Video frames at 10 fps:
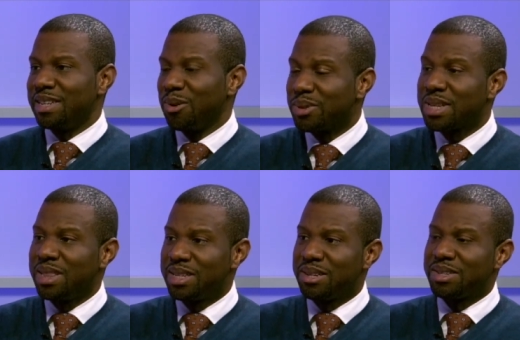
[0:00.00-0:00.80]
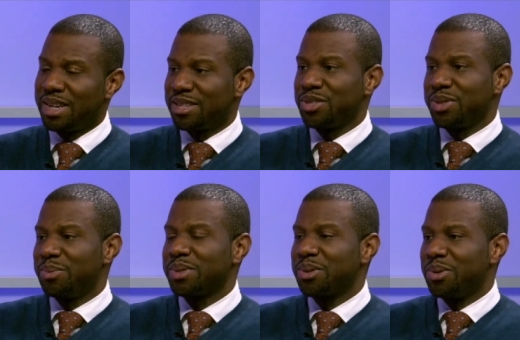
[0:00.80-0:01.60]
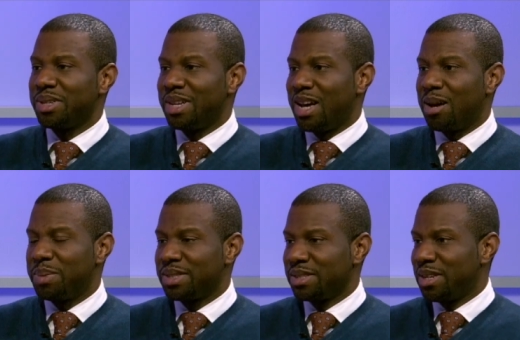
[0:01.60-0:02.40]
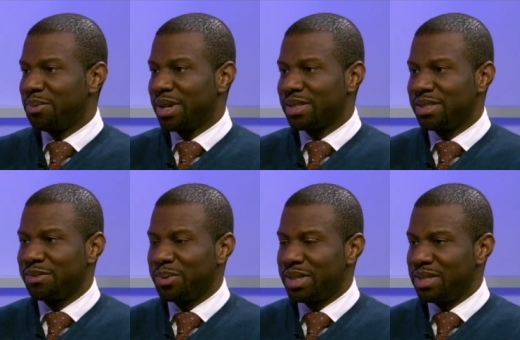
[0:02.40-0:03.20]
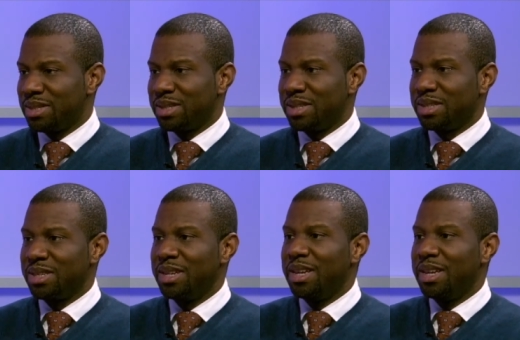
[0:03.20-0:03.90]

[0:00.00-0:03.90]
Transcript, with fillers: it was clear that the trend was going the opposite direction of what he said.